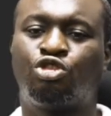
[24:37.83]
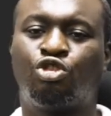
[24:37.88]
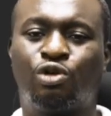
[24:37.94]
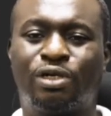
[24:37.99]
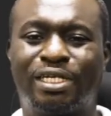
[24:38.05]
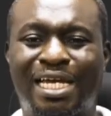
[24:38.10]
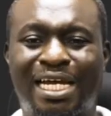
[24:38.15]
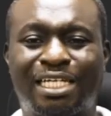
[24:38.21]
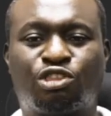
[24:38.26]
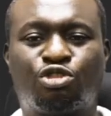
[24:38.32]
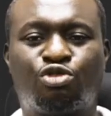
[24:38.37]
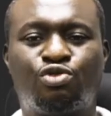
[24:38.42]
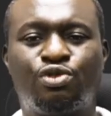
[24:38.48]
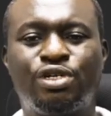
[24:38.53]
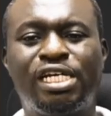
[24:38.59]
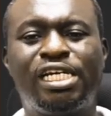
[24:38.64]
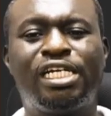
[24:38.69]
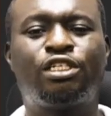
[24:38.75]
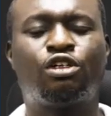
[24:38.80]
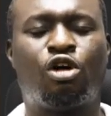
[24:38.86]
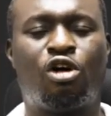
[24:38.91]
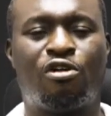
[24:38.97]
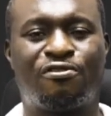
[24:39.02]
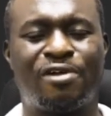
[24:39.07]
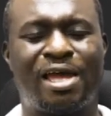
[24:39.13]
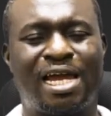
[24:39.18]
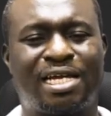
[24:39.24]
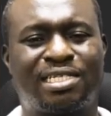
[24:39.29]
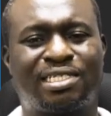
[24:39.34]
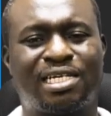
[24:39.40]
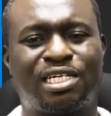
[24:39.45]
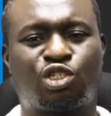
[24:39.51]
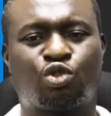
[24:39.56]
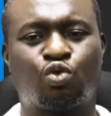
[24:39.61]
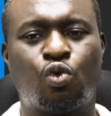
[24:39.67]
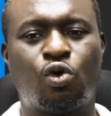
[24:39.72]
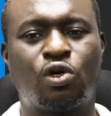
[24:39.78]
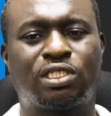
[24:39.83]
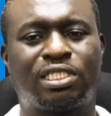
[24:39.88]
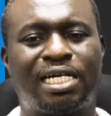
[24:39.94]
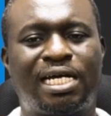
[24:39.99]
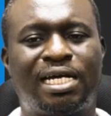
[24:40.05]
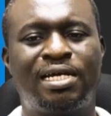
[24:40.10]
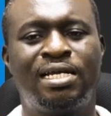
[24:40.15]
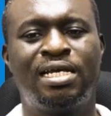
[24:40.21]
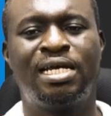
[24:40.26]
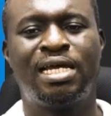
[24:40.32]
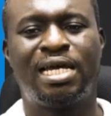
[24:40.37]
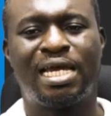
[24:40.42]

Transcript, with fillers: to get rid of excess water